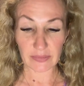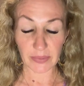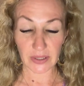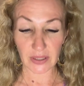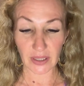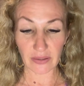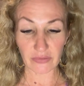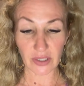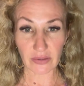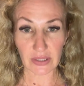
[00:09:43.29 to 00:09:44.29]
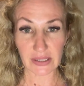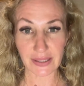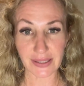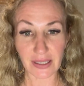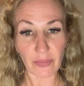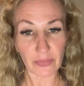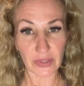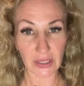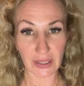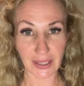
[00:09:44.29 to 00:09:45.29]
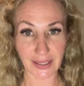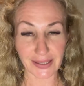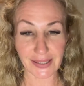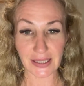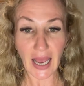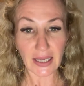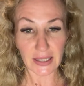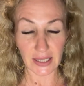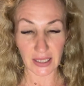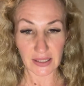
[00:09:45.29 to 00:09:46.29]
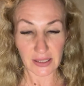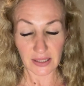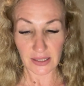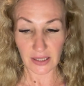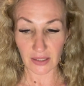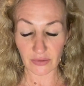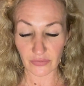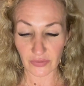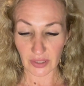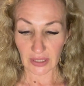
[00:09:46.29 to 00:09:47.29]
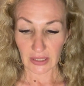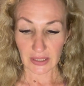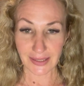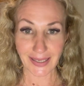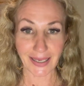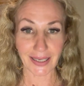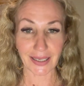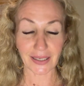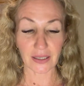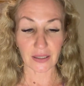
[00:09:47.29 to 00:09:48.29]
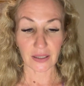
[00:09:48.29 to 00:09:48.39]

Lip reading: but if there is something like a sadness, instead of saying,